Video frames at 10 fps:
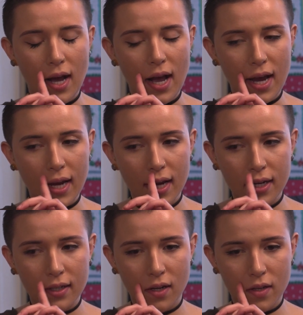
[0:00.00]
had
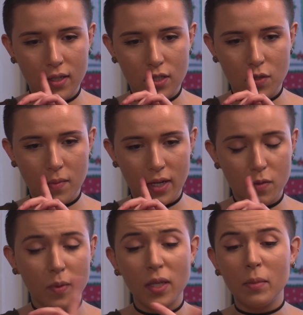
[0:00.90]
acknowledged, I was
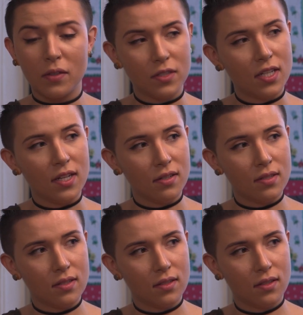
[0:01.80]
bulimic for 10
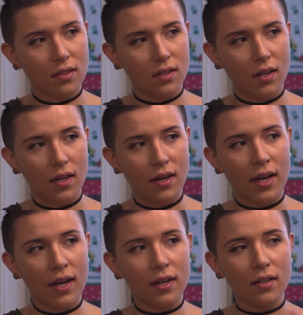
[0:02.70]
years. And I
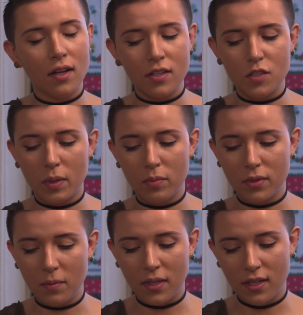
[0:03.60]
had acknowledged my
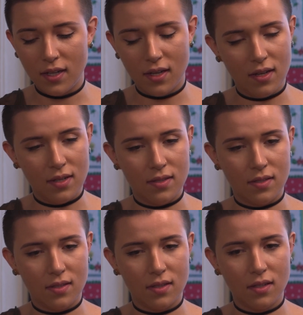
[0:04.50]
bulimia
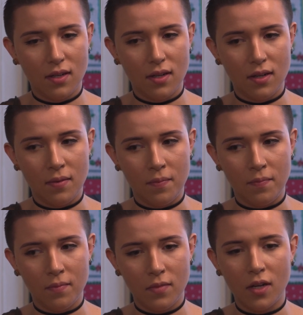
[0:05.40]
as
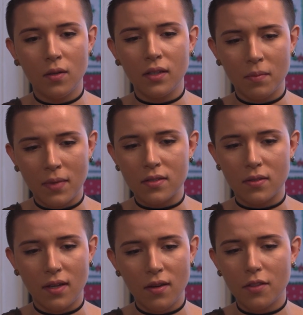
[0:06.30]
not only a
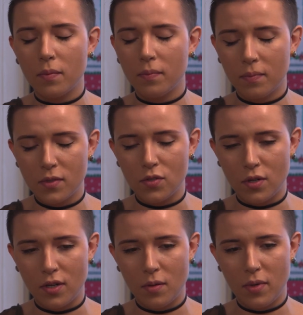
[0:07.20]
mental health
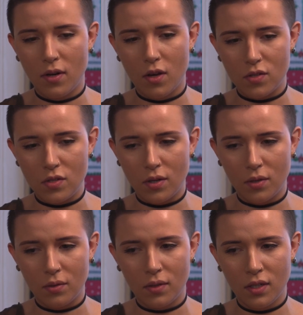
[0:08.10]
disorder, but
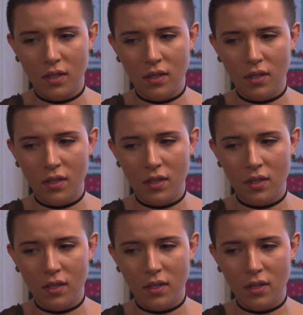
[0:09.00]
also